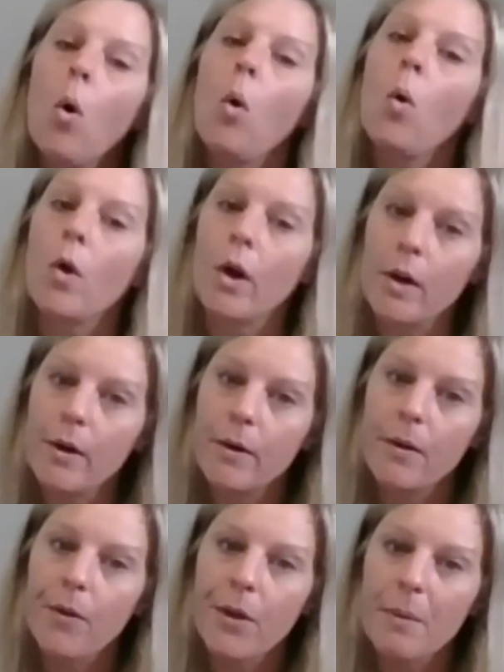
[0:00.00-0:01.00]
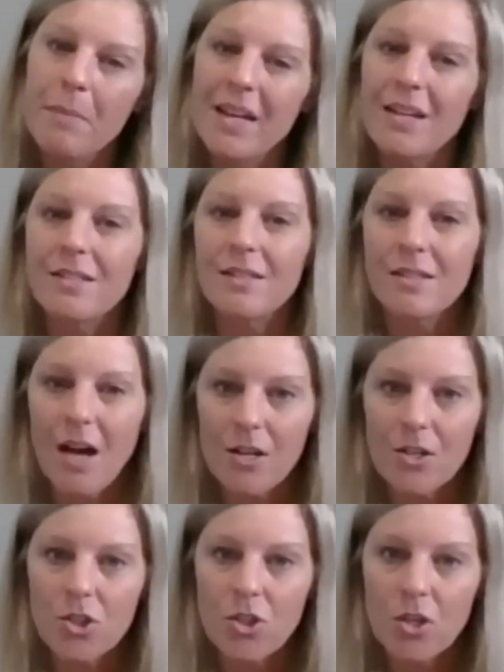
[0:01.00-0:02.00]
or because
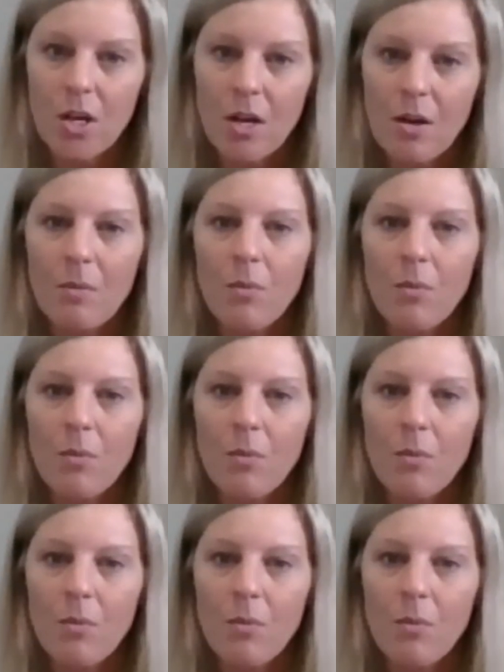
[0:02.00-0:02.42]
touch